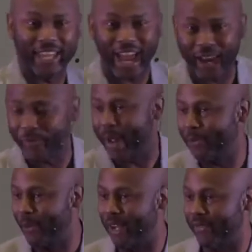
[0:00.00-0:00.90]
the dad
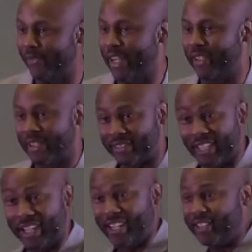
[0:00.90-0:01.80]
wrapped around their finger, the
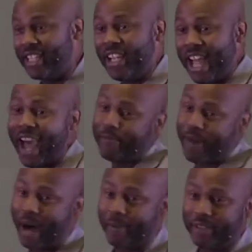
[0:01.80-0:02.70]
sons have
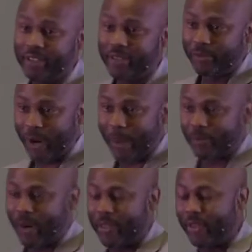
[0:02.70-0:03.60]
mama wrapped
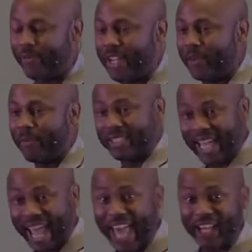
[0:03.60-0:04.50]
around their finger, but
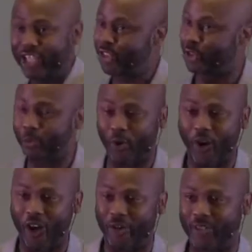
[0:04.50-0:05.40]
dad is super
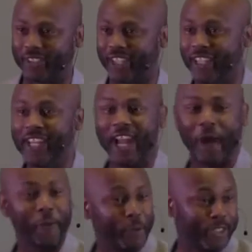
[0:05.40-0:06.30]
hard on the son.
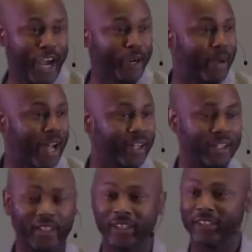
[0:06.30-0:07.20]
And we were talking about
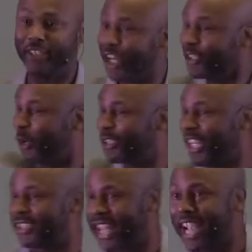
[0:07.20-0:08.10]
there's no
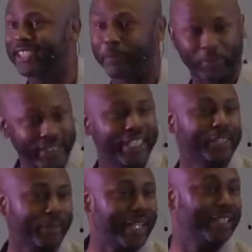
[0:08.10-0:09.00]
such thing as a
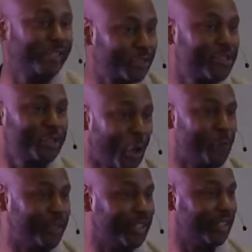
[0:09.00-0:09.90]
participation
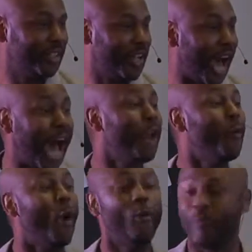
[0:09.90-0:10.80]
trophy. I don't
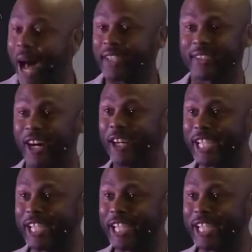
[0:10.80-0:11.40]
want my son